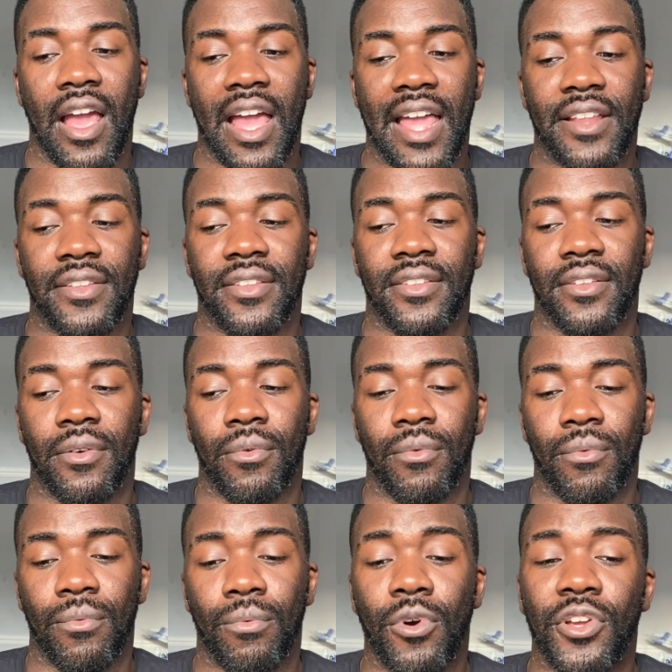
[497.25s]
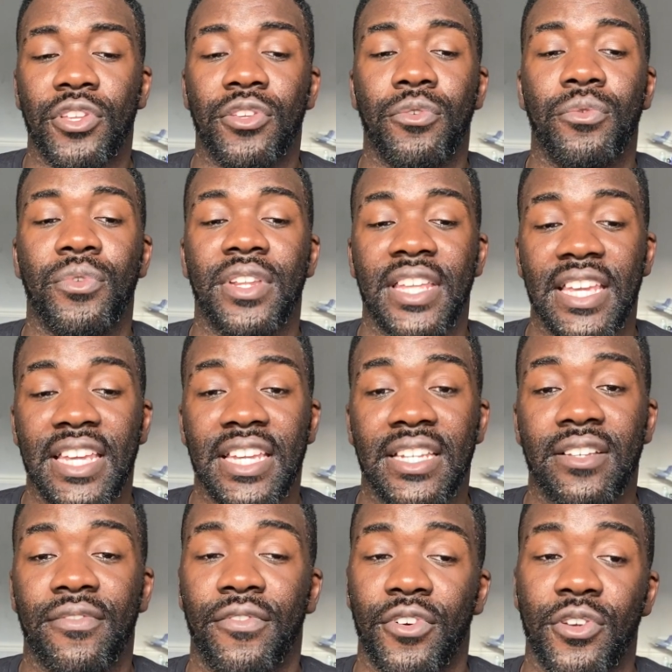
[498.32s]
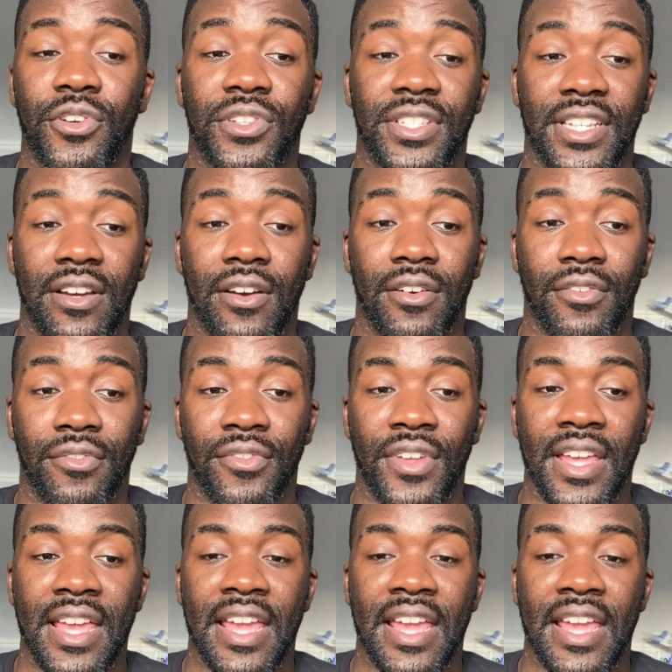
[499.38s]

and what you need for yourself